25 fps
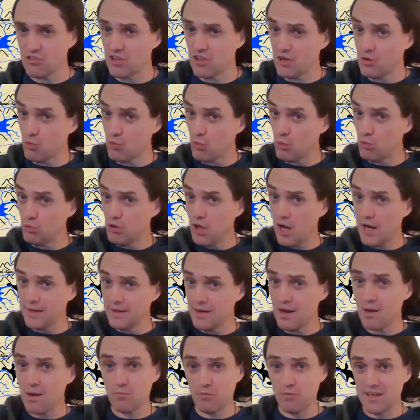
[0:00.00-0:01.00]
that are all
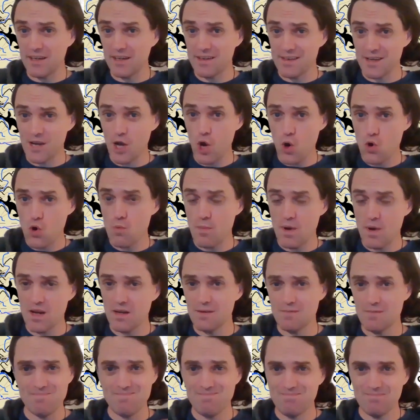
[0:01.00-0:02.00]
lined up, ready to go. But
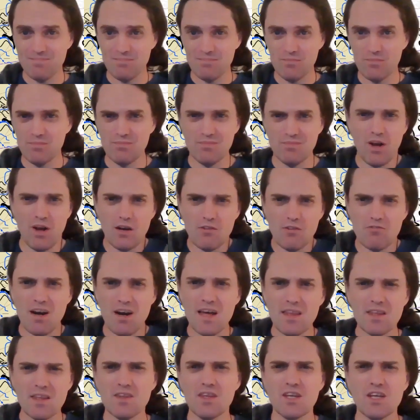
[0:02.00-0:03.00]
I'd
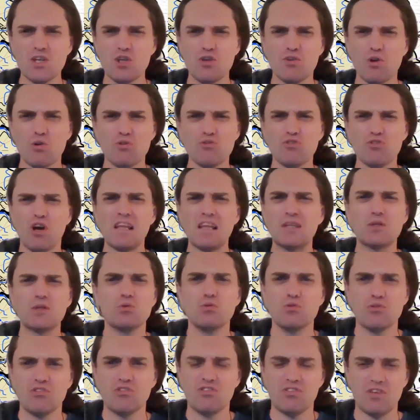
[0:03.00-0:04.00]
rather that you don't
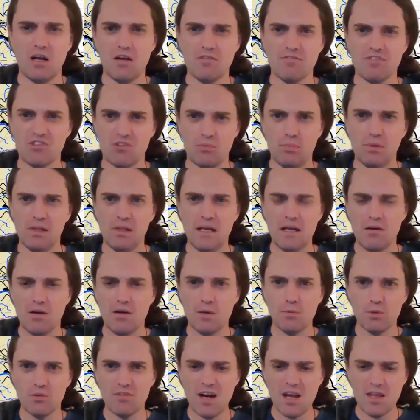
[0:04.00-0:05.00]
dilute yourself as a player. I
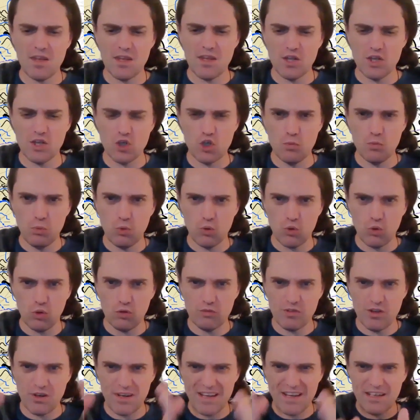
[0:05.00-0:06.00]
would rather that you put all
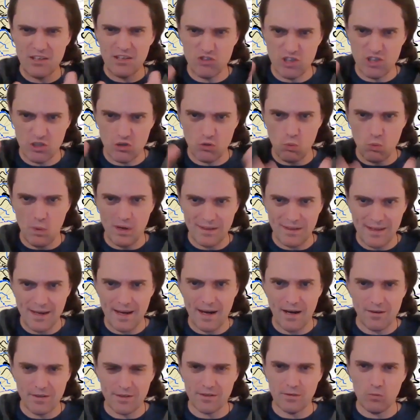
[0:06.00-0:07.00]
of your energy into one
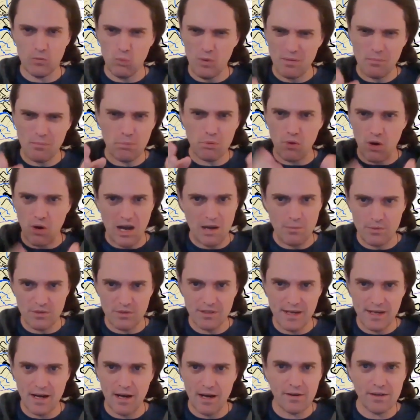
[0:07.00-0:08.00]
character, one
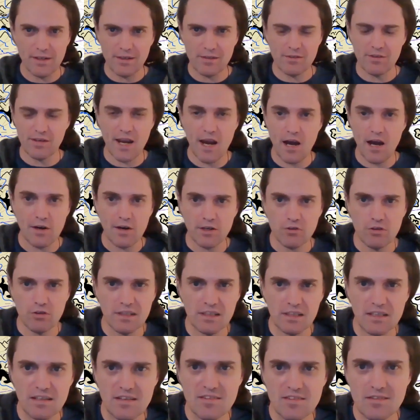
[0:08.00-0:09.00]
primary character
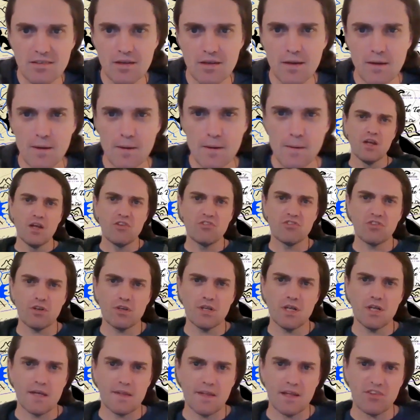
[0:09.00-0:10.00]
at least. So
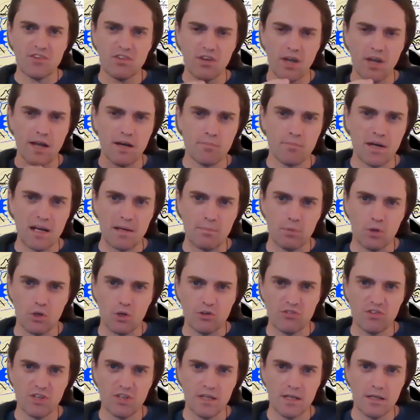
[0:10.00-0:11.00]
yeah, that's kind of my
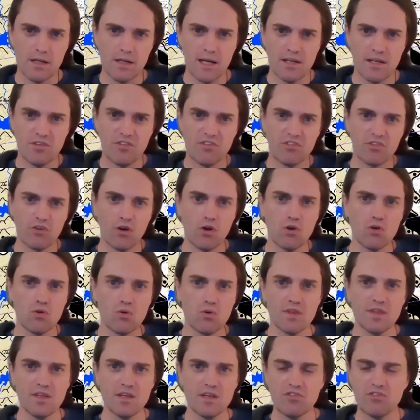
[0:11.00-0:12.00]
approach here. And so
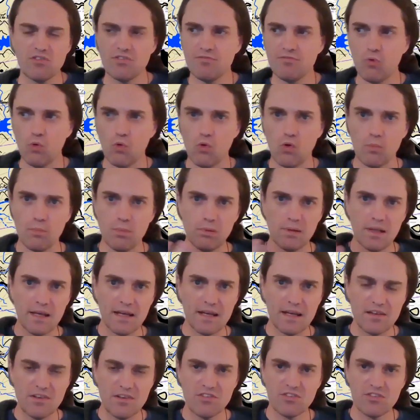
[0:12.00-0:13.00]
these 4
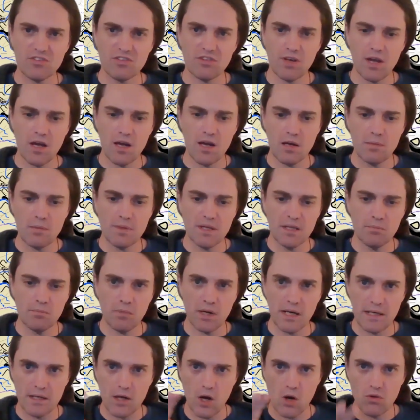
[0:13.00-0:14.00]
players in
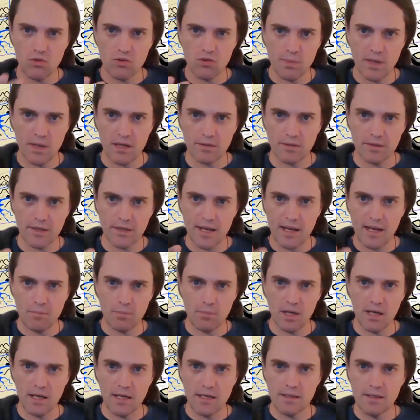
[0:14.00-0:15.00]
my Oathbound
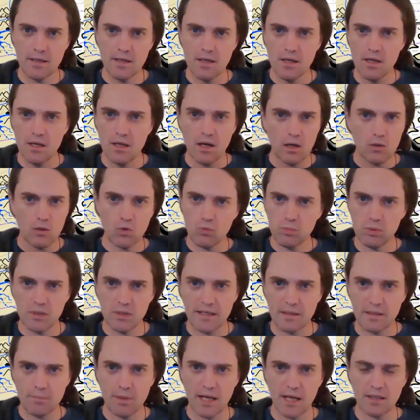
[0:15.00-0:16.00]
campaign are all
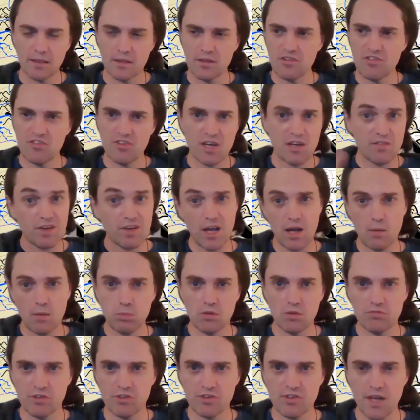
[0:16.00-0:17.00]
playing paladins. They have a
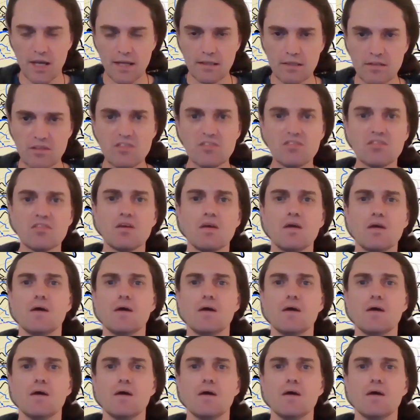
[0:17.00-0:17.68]
couple of retainers,